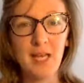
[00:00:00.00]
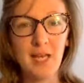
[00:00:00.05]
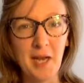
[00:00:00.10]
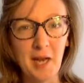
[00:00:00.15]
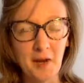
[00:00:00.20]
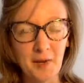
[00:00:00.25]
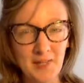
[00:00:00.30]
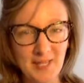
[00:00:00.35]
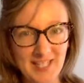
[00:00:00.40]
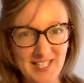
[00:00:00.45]

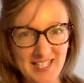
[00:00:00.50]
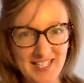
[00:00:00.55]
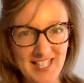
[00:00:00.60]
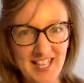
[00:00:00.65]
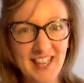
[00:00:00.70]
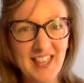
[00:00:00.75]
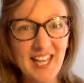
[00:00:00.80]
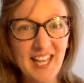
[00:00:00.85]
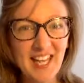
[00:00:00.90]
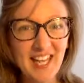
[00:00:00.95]
Now here's
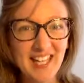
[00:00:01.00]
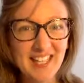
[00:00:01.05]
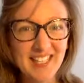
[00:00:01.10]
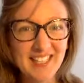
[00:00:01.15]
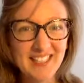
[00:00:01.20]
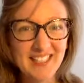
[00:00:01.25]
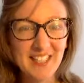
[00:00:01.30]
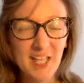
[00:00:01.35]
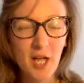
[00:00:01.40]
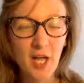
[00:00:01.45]
the thing.
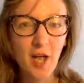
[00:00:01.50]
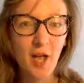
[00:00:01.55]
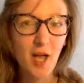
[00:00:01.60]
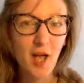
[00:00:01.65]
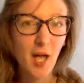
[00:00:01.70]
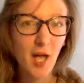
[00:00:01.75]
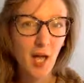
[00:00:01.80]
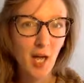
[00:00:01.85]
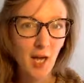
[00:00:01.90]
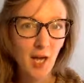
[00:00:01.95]

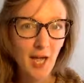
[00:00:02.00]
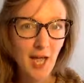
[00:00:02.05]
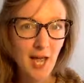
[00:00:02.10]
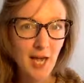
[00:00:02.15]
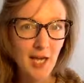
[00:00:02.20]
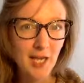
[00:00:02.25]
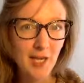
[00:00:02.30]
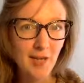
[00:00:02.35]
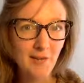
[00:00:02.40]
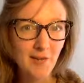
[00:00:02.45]
Are
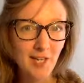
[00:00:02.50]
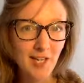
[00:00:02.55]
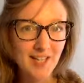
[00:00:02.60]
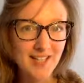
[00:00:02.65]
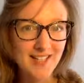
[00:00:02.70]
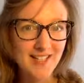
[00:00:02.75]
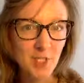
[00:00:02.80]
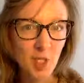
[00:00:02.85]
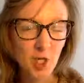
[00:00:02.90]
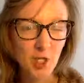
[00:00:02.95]
any of
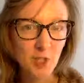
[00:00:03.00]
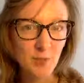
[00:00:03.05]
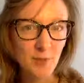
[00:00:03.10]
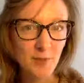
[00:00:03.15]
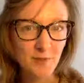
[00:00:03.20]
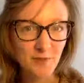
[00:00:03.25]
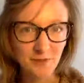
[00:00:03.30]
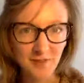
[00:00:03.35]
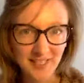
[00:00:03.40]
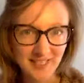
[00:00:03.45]
us
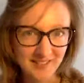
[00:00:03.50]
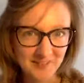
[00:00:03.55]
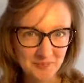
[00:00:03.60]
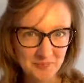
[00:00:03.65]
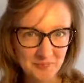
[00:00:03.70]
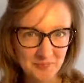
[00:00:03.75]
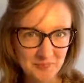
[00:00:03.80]
judgment free?